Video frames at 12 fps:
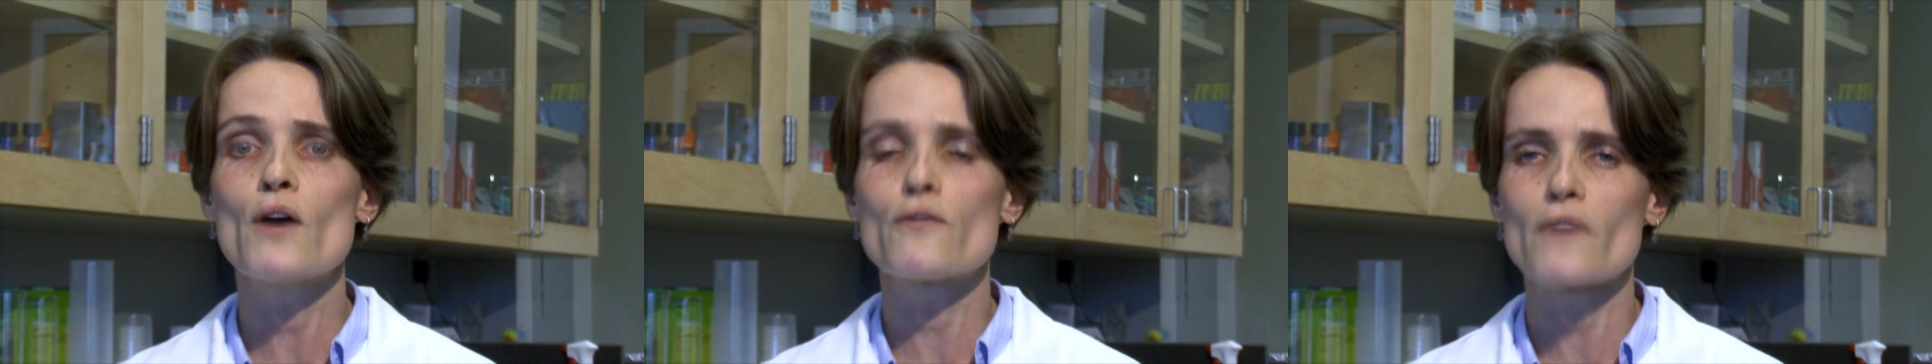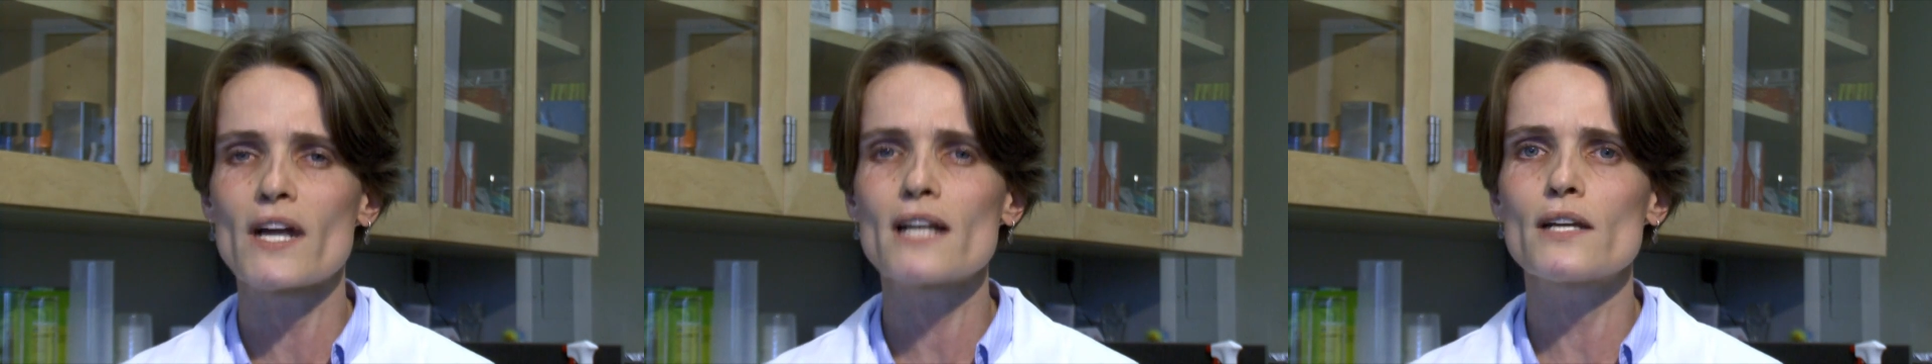
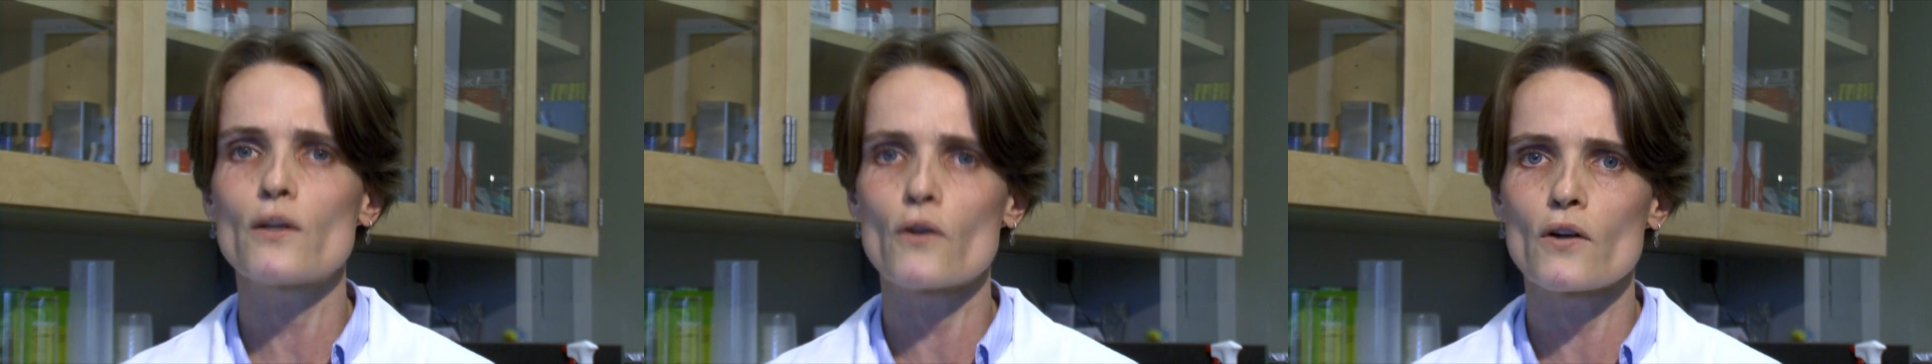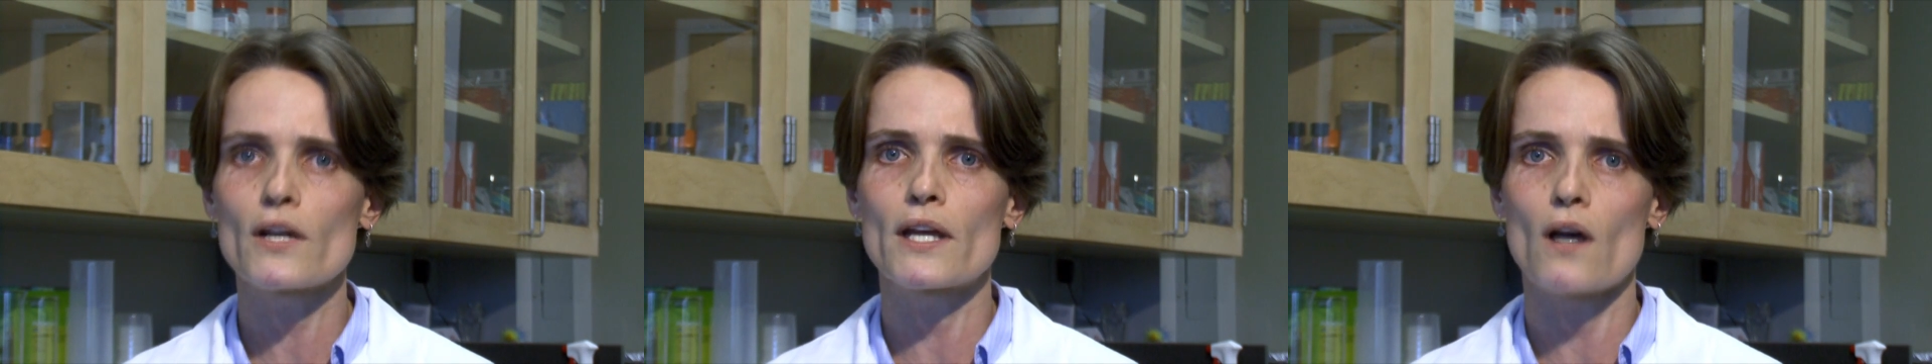fairly
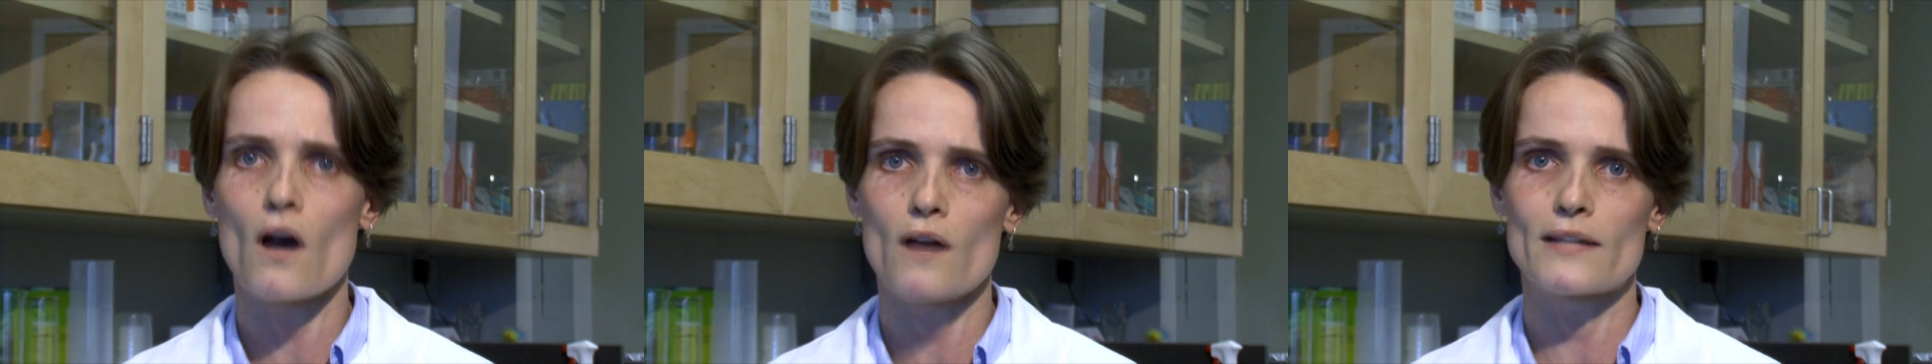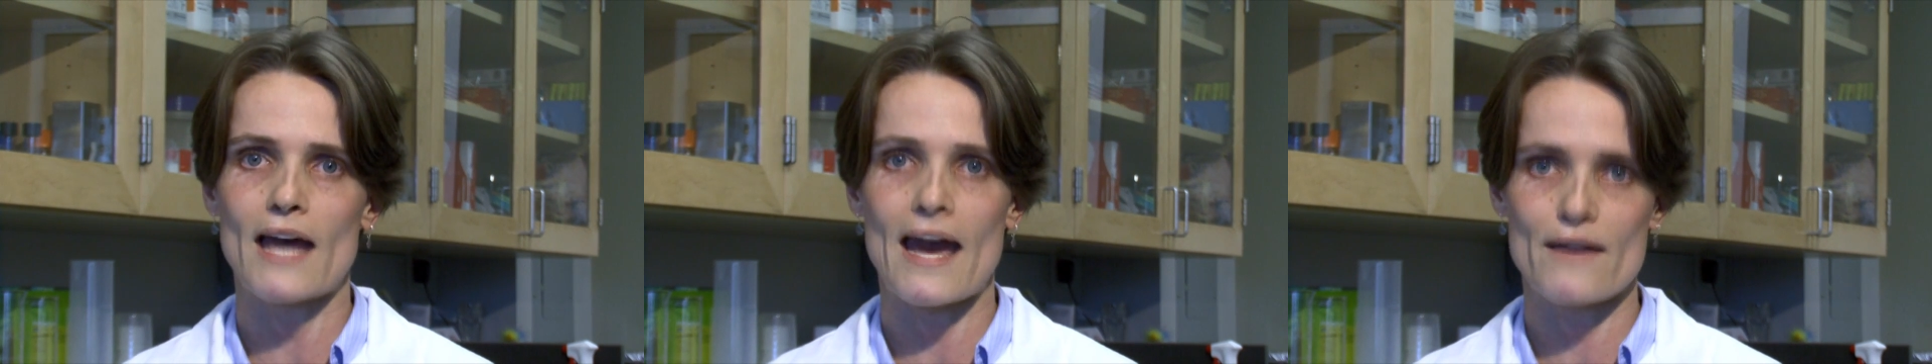early
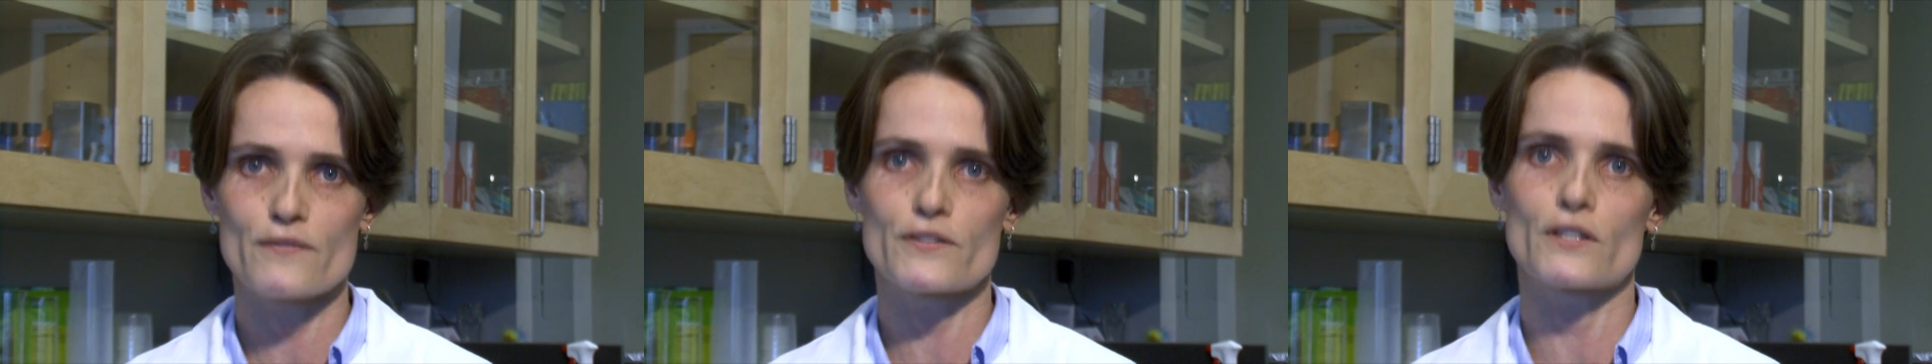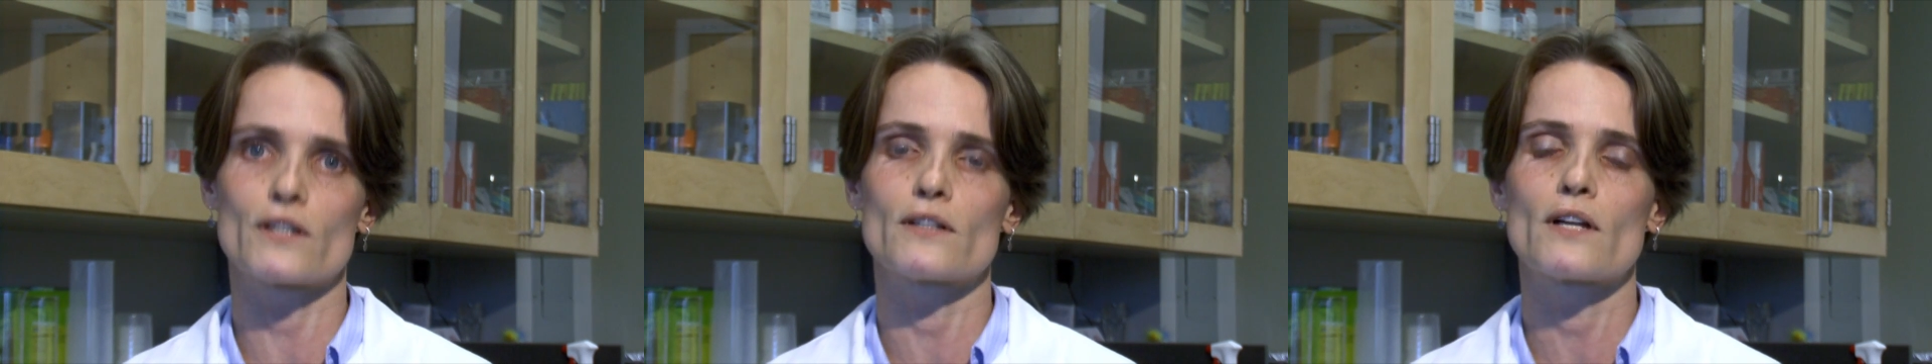on
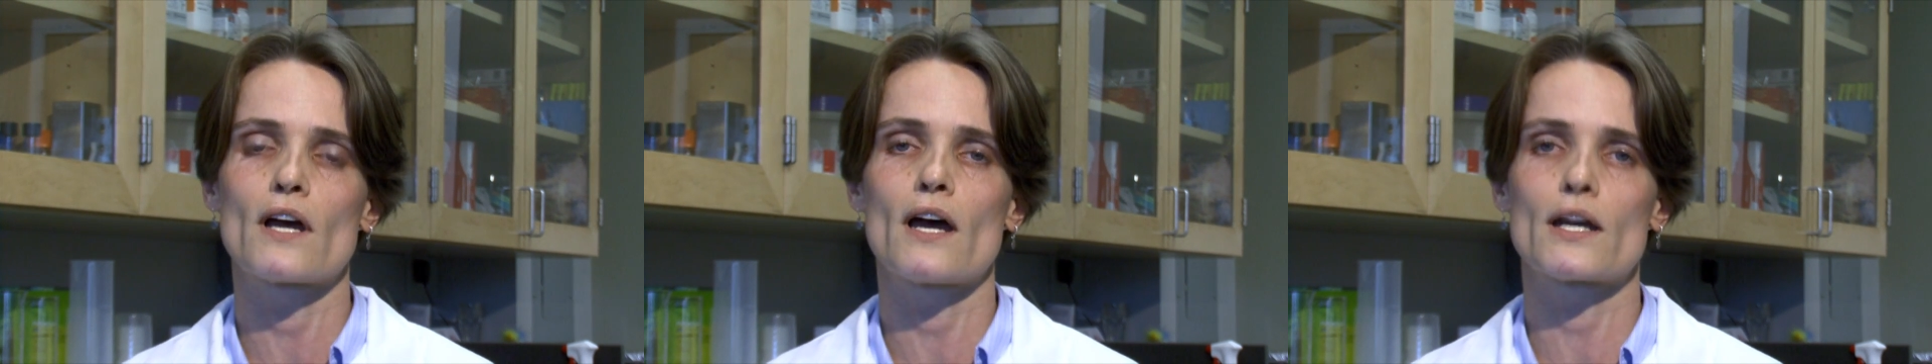after